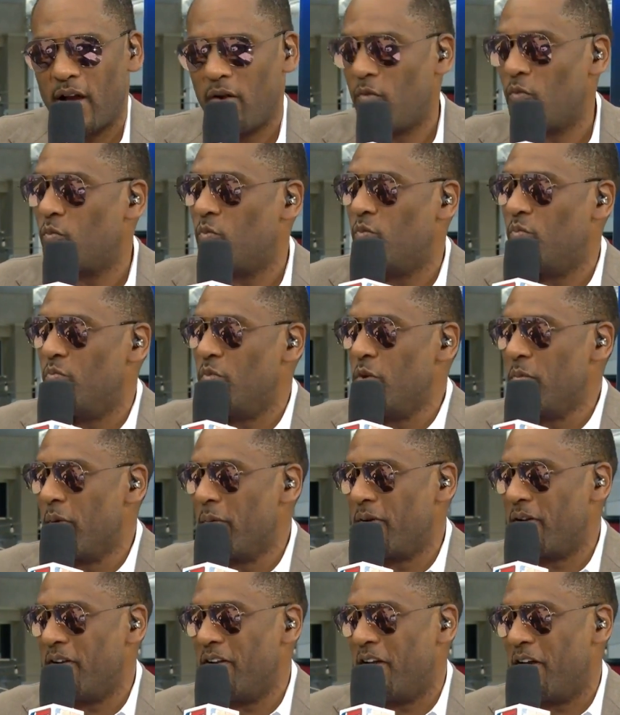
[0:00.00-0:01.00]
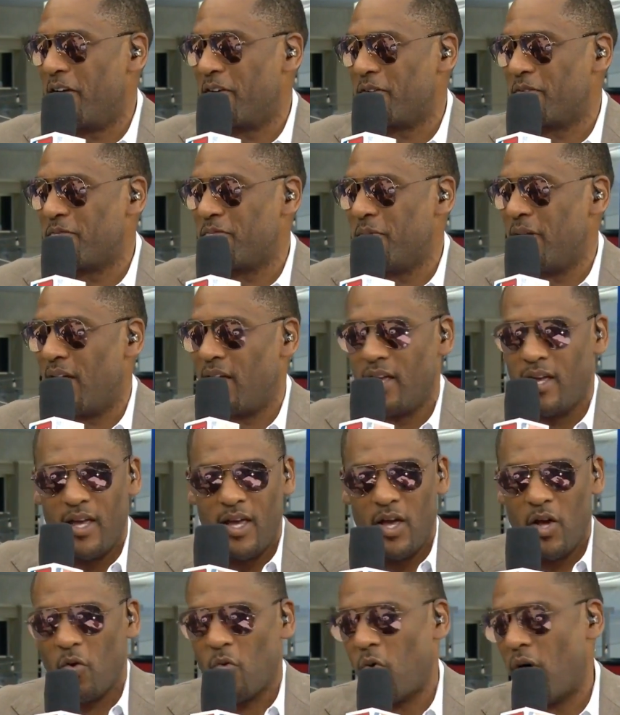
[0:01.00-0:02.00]
You remember the narrative that,
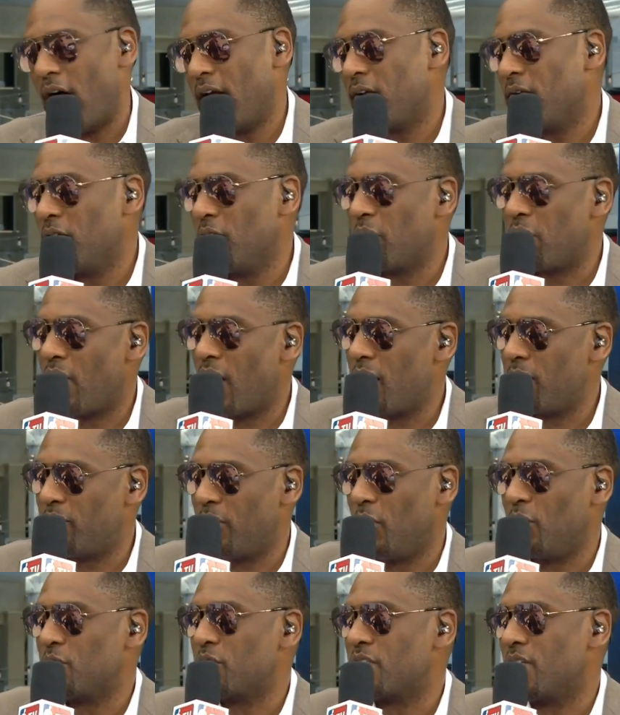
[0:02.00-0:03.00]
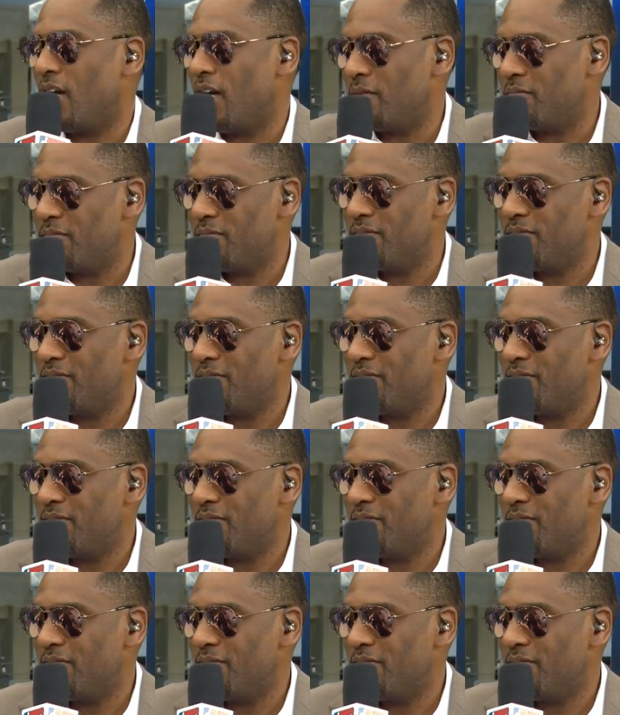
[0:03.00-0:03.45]
why don't LeBron post up?